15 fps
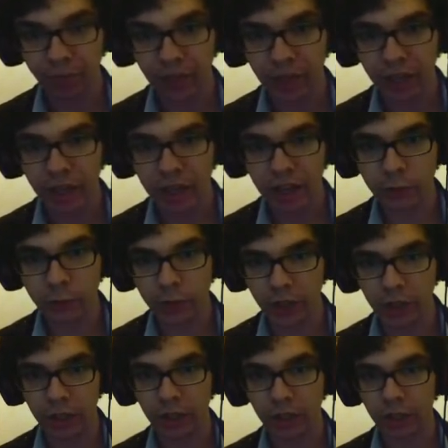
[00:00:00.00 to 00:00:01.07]
and
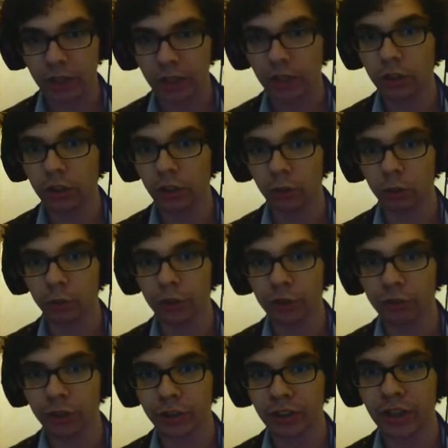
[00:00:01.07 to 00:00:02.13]
we go to
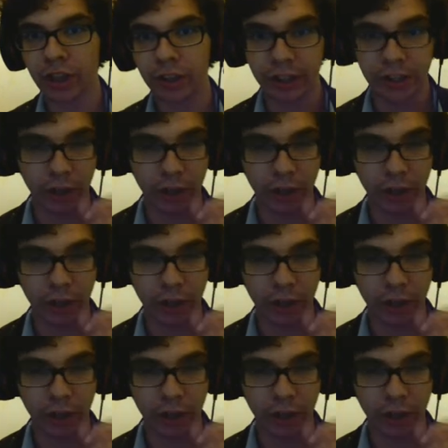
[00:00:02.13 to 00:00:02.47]
restricted area.